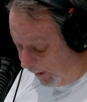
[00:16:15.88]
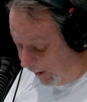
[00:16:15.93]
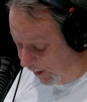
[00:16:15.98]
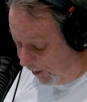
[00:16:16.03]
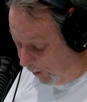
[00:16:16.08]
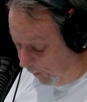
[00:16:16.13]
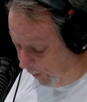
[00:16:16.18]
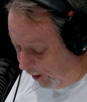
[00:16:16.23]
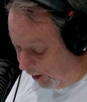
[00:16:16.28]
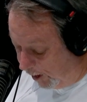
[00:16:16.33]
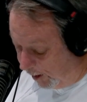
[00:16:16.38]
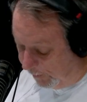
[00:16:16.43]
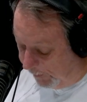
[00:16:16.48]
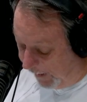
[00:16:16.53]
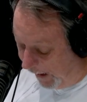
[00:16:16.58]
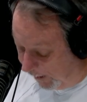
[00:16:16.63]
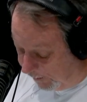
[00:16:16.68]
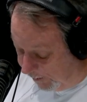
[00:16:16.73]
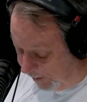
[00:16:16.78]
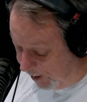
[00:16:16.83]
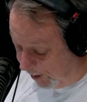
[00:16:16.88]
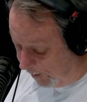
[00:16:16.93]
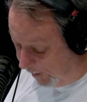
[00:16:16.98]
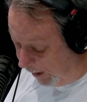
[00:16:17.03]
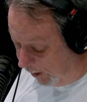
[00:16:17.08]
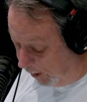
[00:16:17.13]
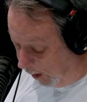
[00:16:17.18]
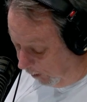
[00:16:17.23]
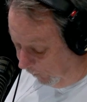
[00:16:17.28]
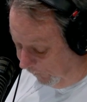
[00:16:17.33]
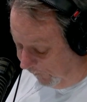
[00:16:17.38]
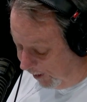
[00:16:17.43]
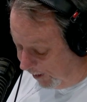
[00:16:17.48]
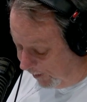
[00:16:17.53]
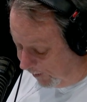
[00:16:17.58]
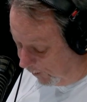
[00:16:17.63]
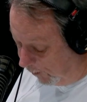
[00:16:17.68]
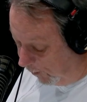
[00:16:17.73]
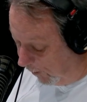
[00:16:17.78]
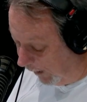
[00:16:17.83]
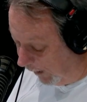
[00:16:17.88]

Does the word apparent mean obvious or